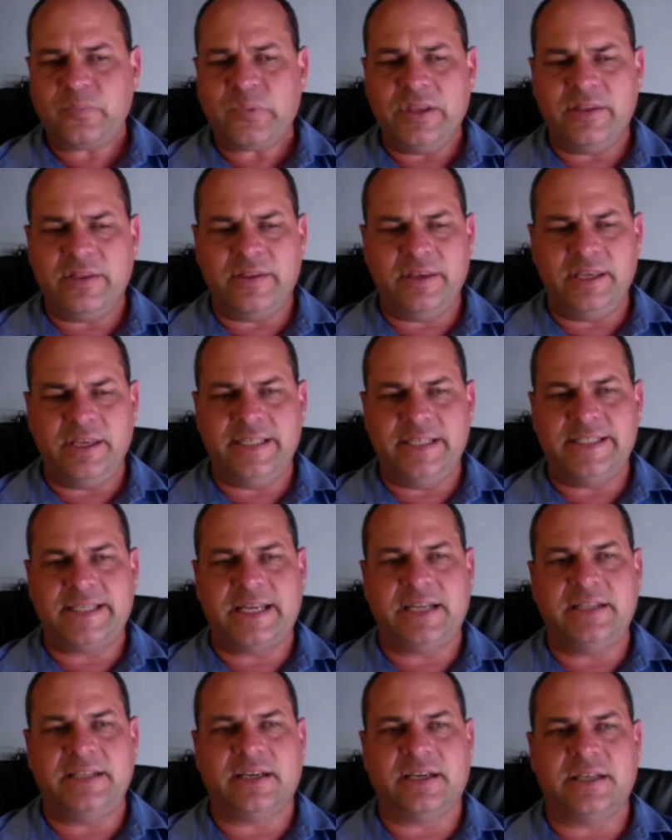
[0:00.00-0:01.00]
The
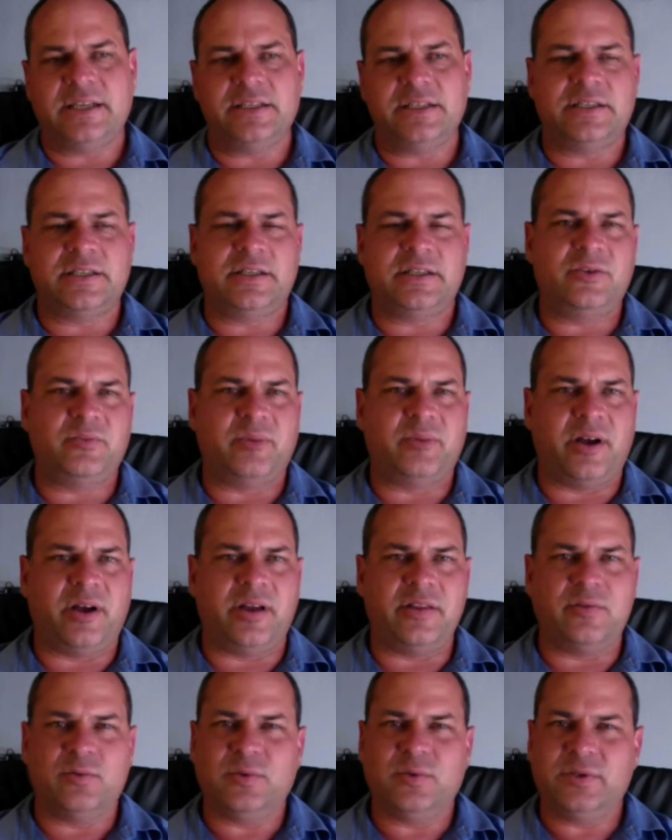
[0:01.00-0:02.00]
sanitizers that you buy,
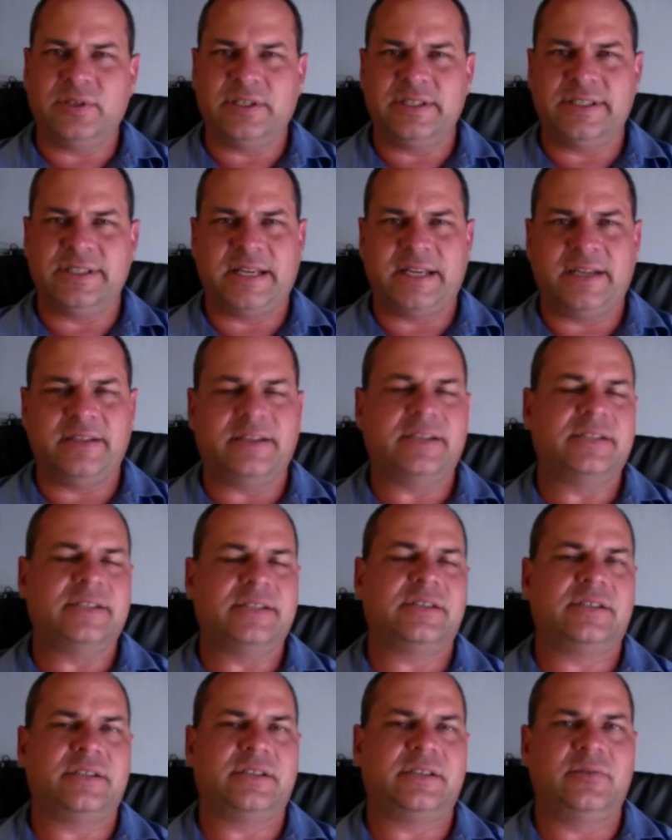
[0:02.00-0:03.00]
the waterless
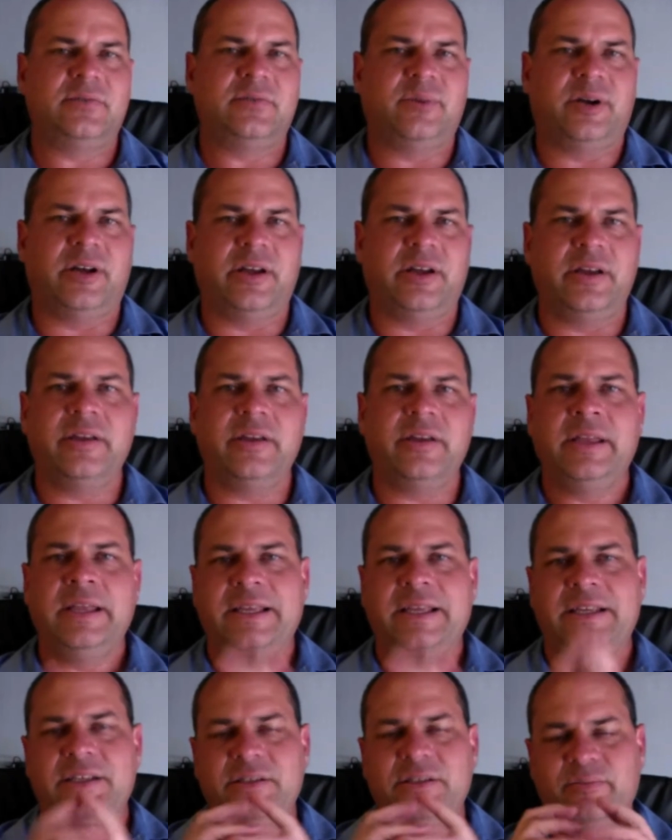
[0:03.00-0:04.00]
sanitizers that you buy,
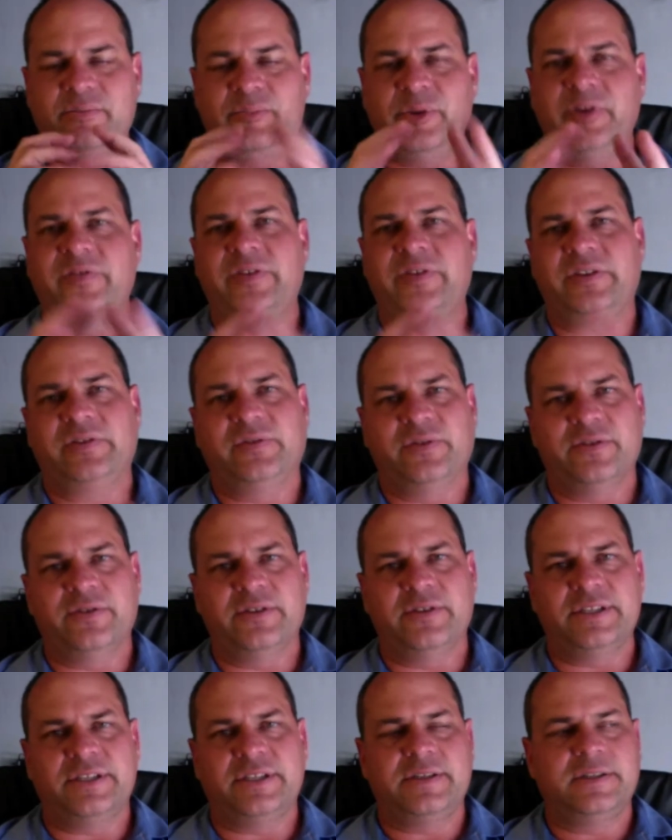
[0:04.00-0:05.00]
is perfect for
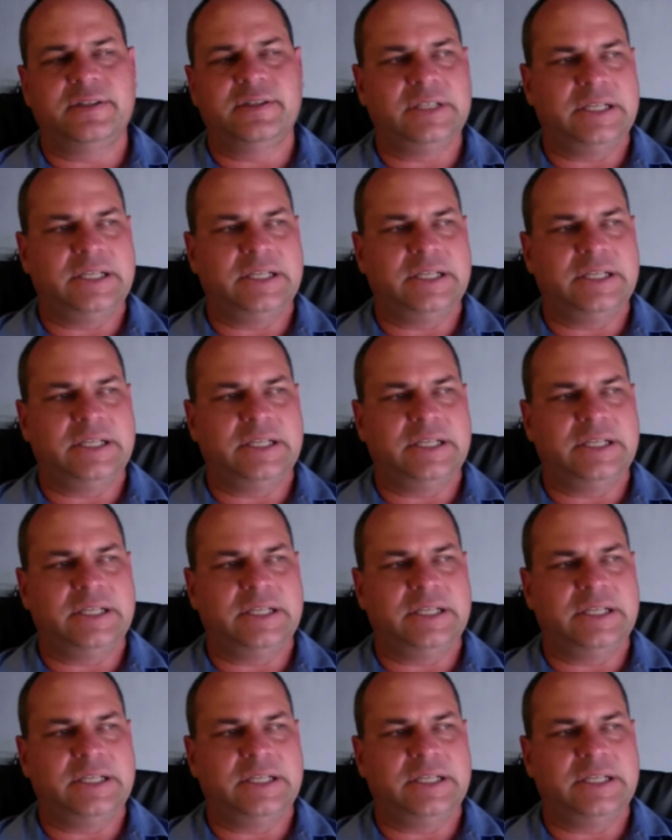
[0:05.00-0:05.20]
this.